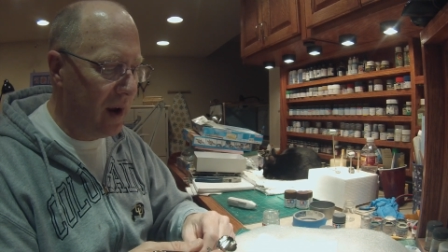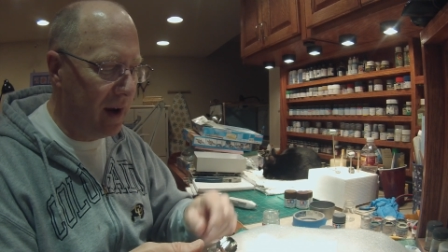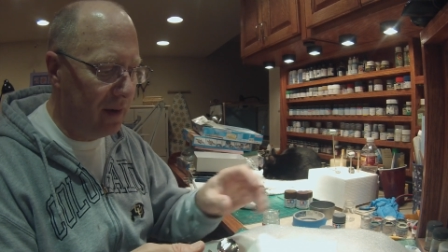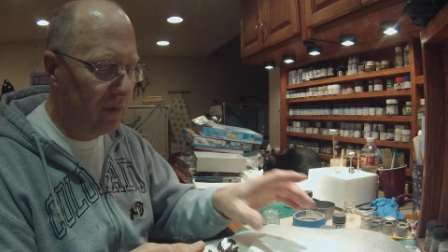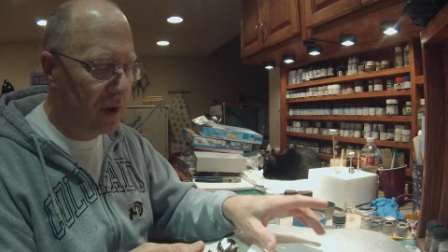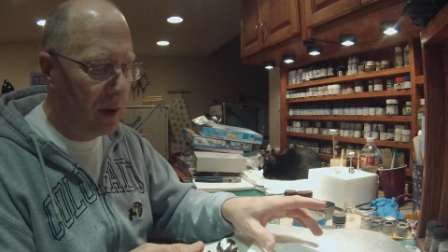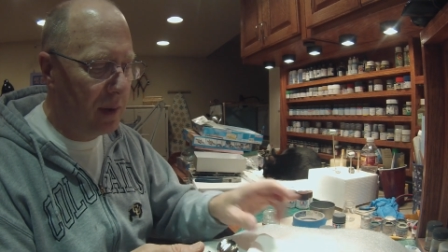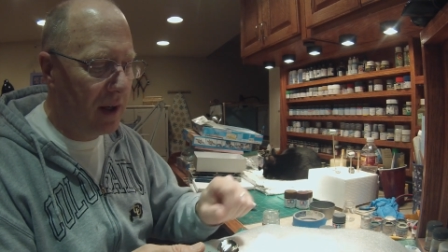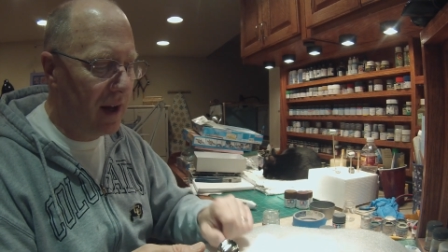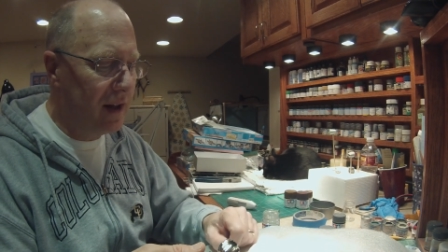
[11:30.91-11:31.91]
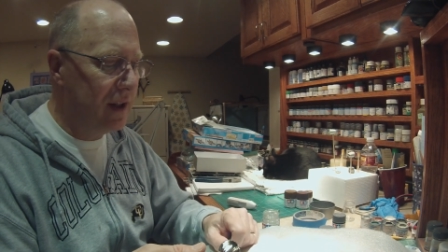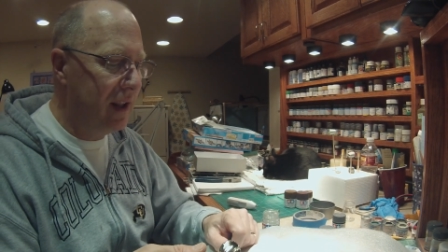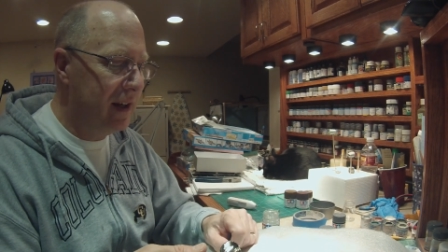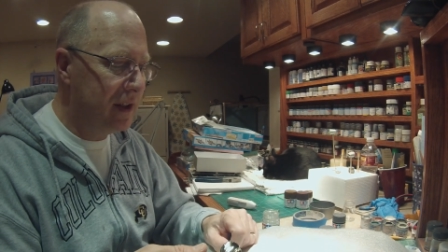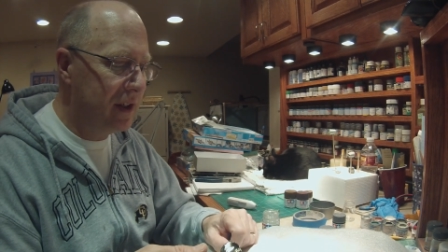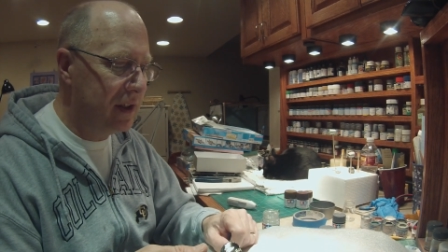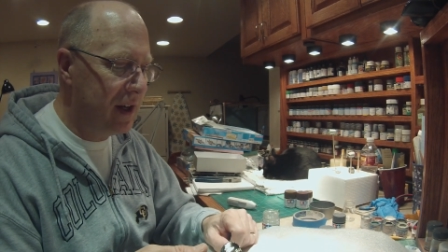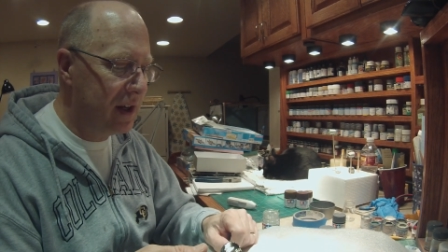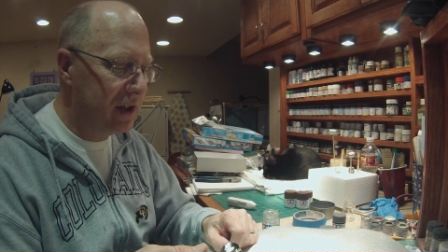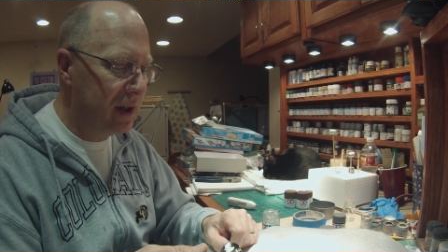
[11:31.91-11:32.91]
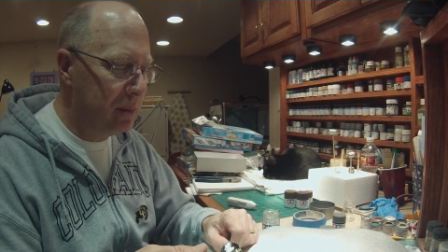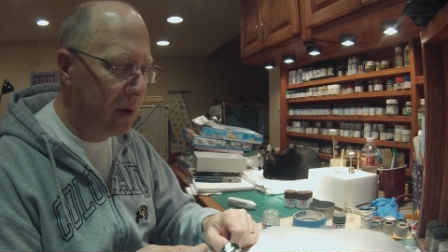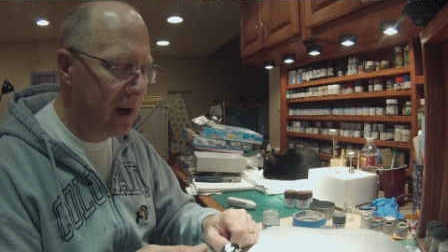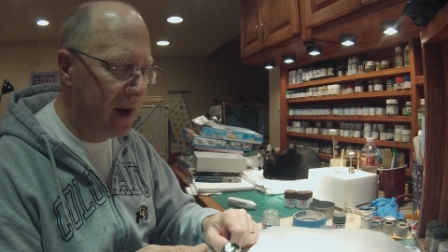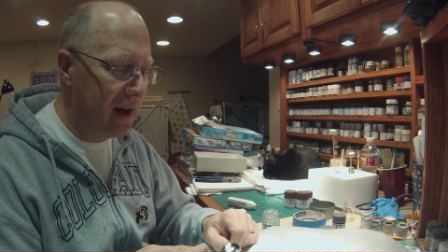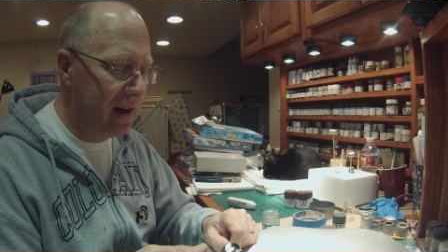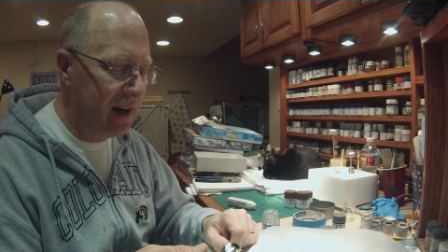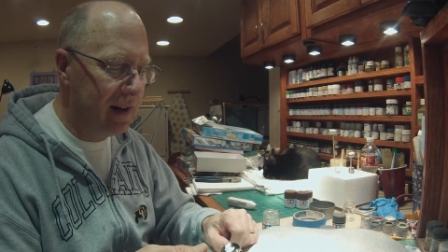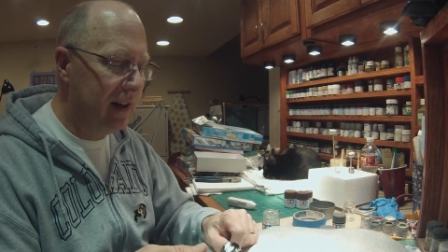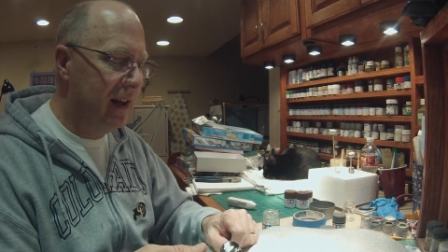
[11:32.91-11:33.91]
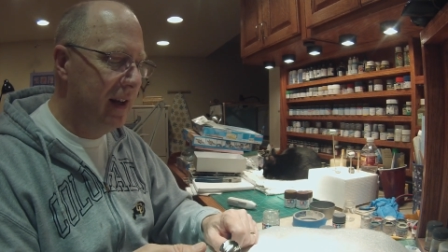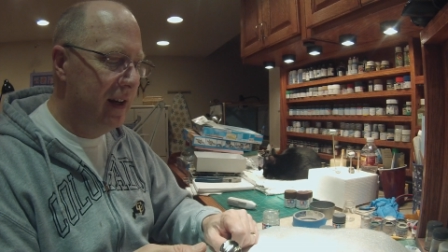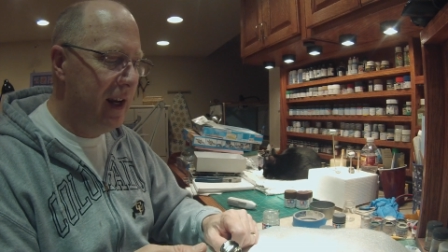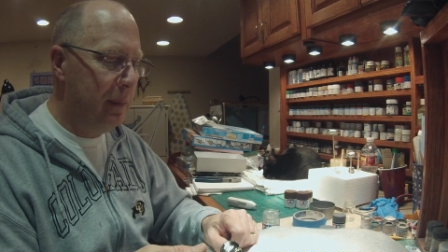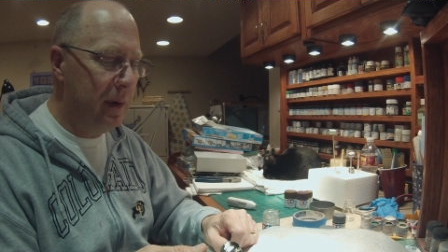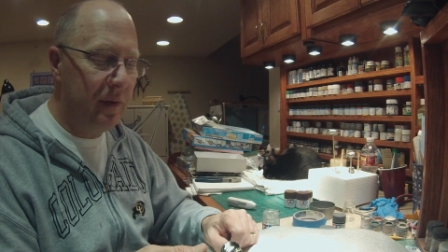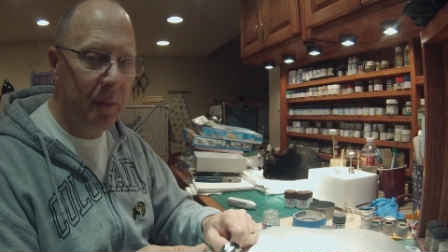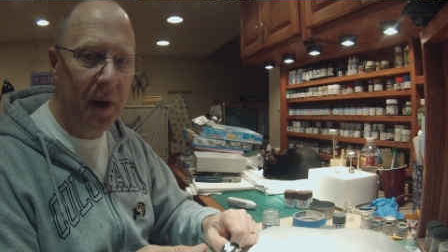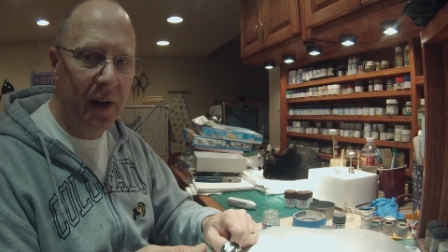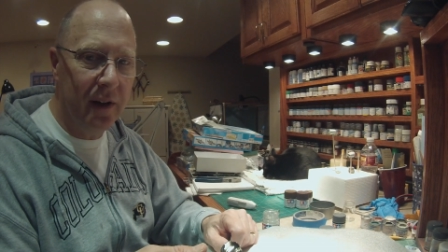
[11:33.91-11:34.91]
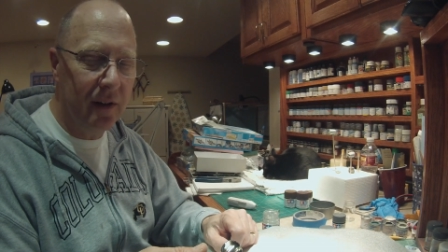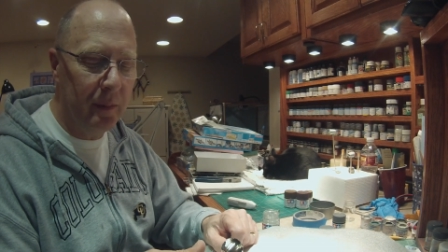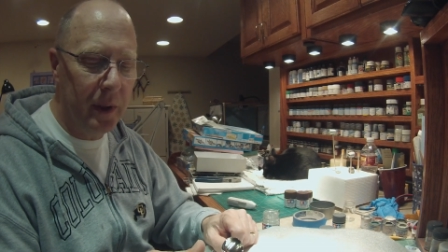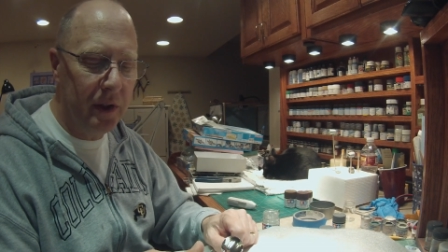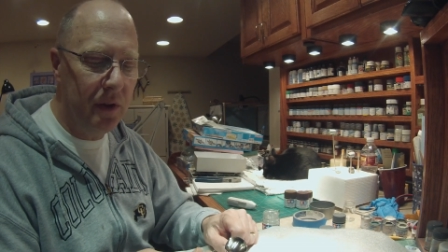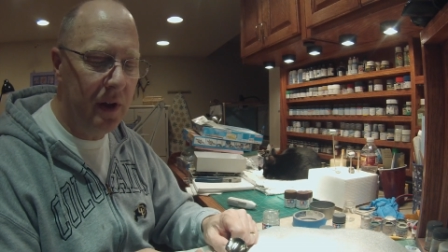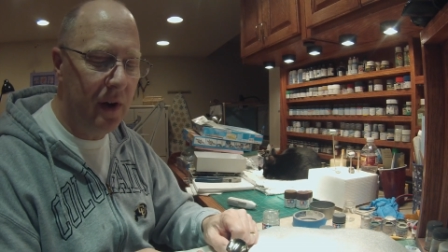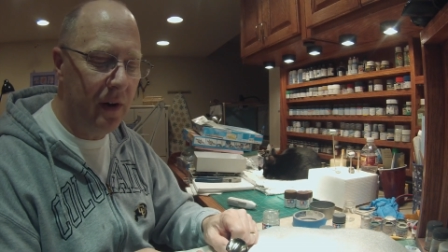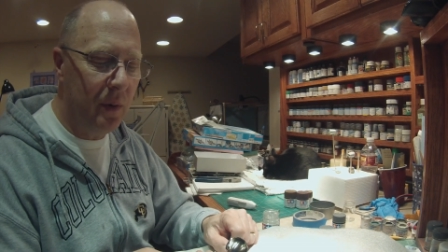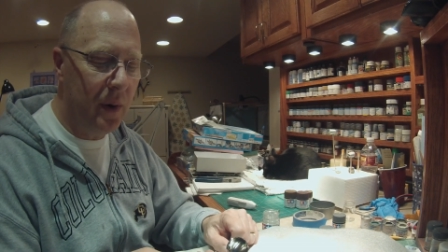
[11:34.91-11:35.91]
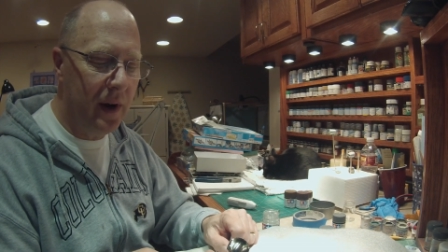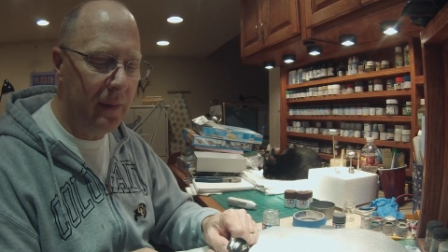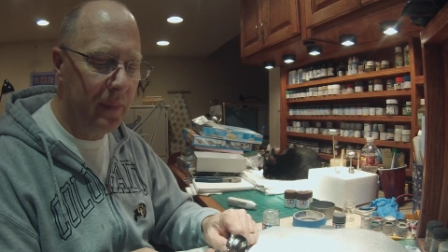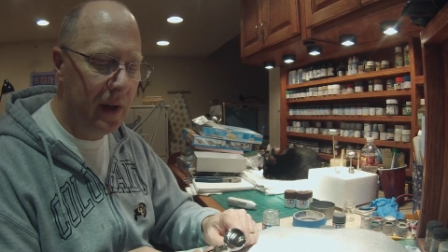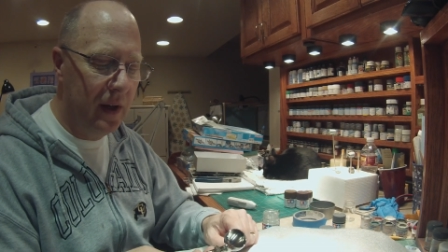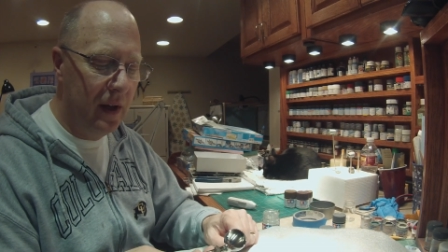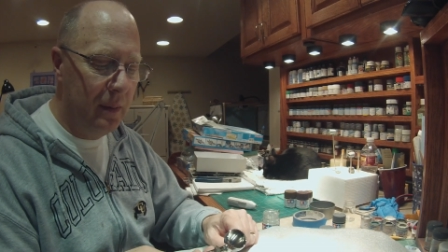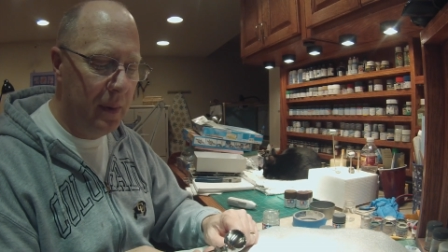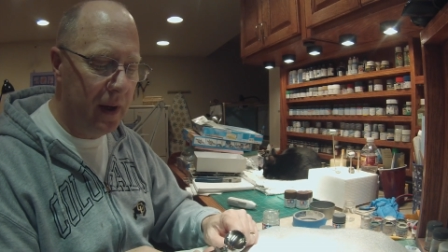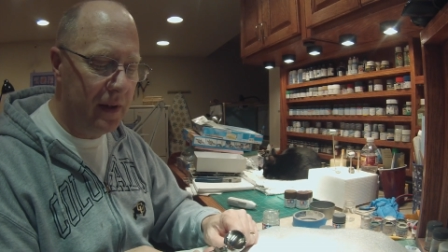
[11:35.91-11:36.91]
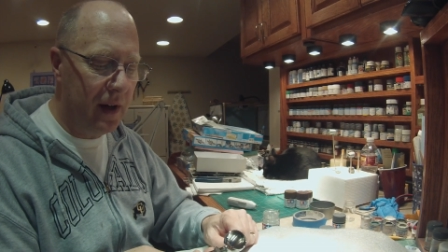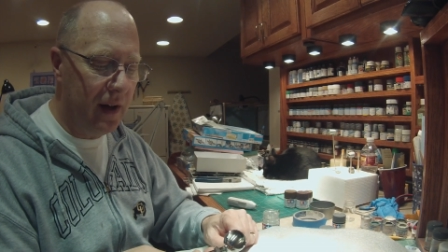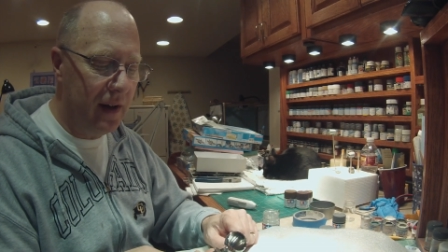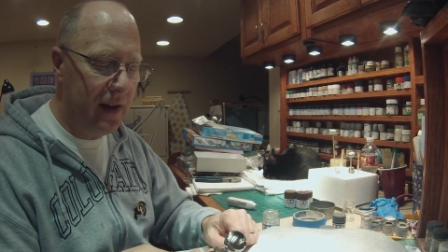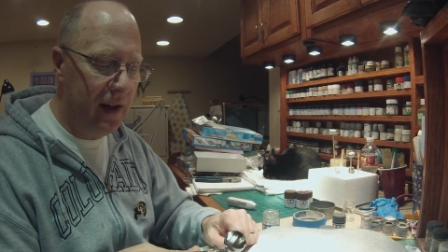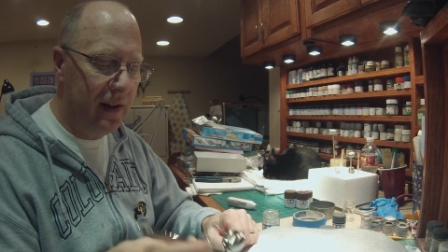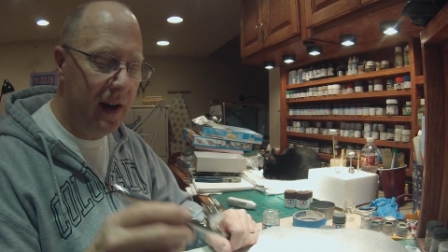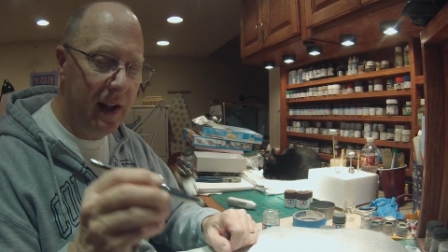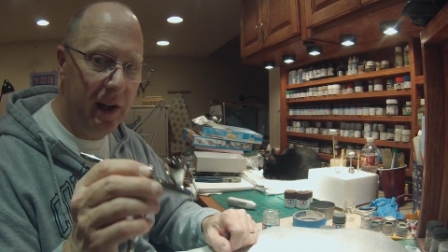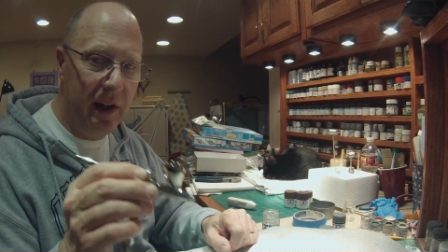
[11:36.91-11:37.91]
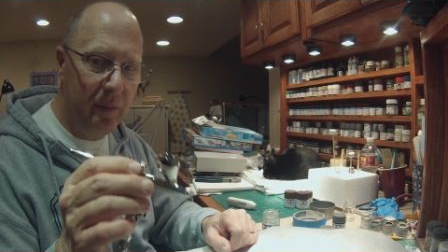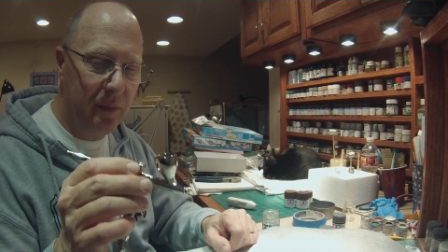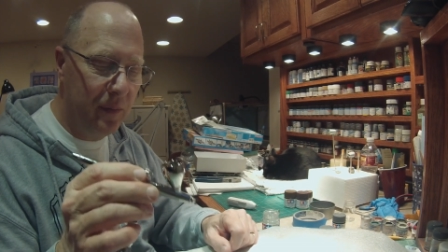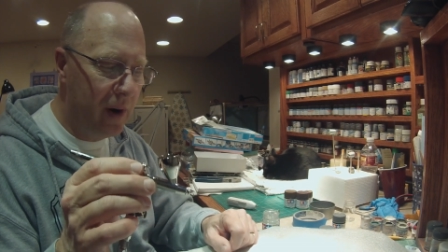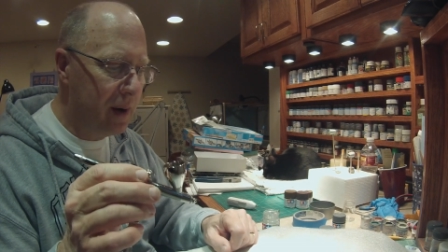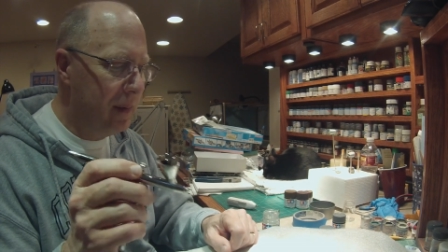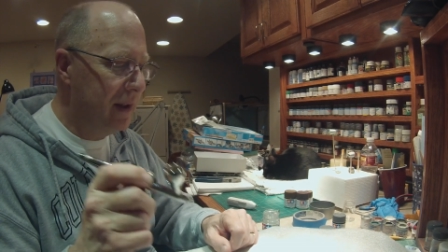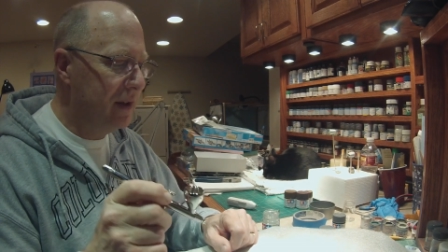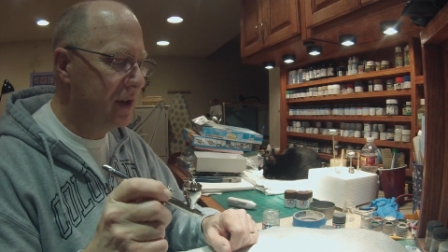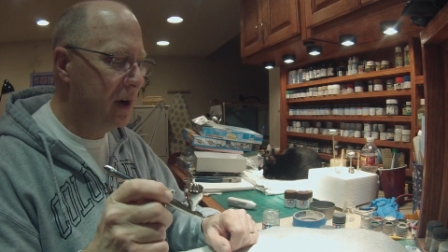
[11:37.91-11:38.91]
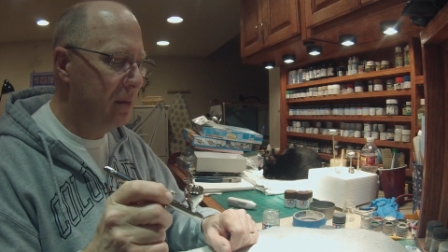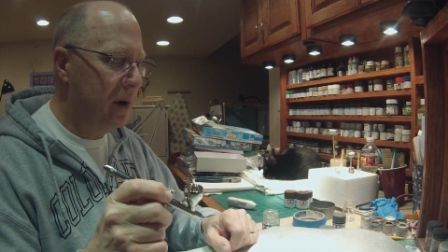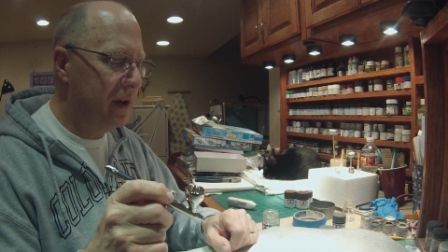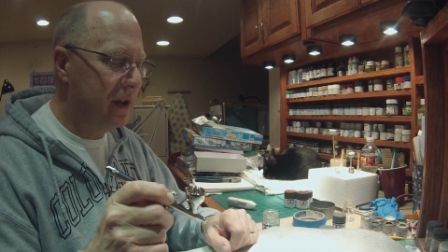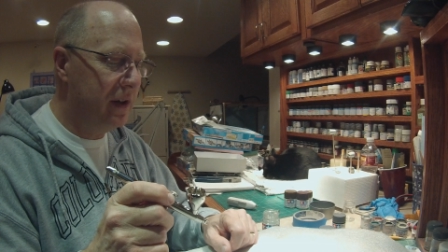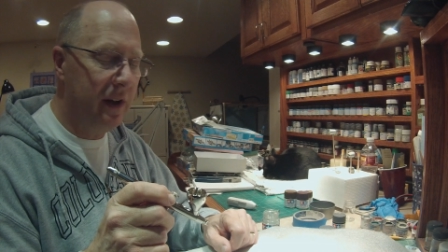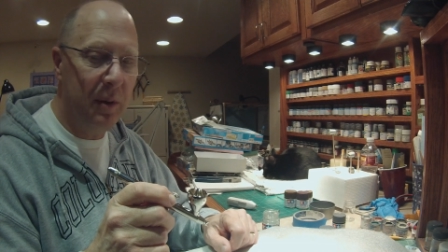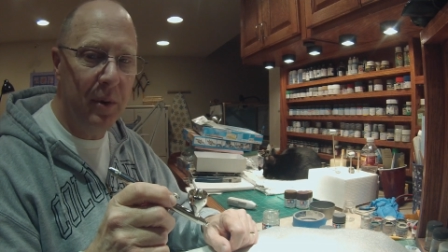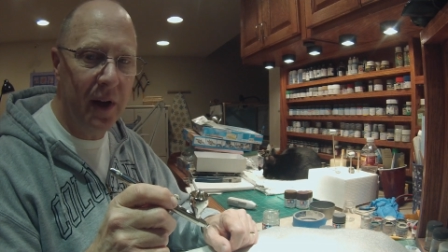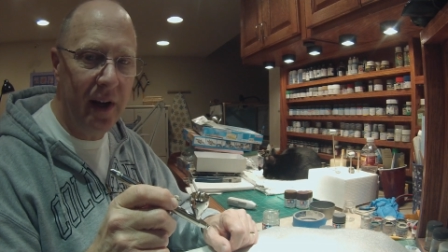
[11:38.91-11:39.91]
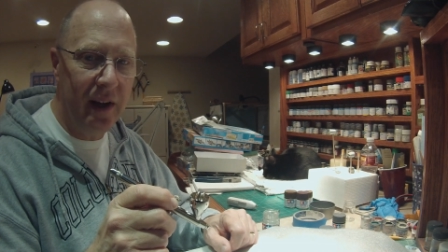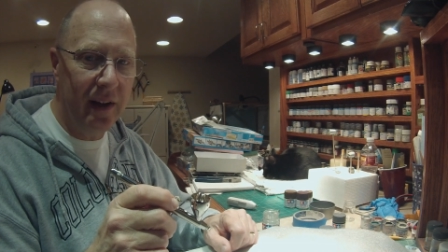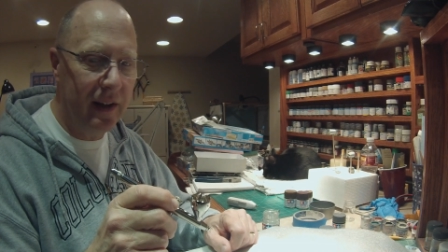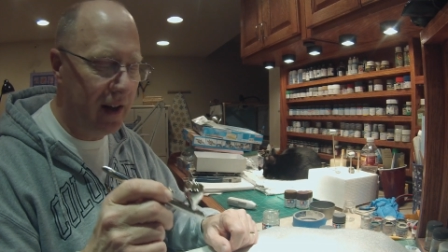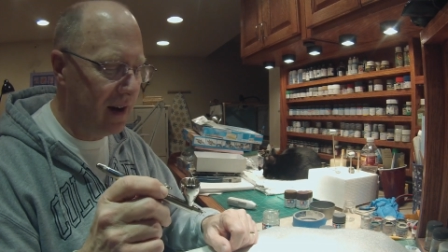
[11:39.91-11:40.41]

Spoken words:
And for something like this, it's actually pretty handy. Keep you from getting a little bit too carried away. But again, highly recommend this airbrush to anybody.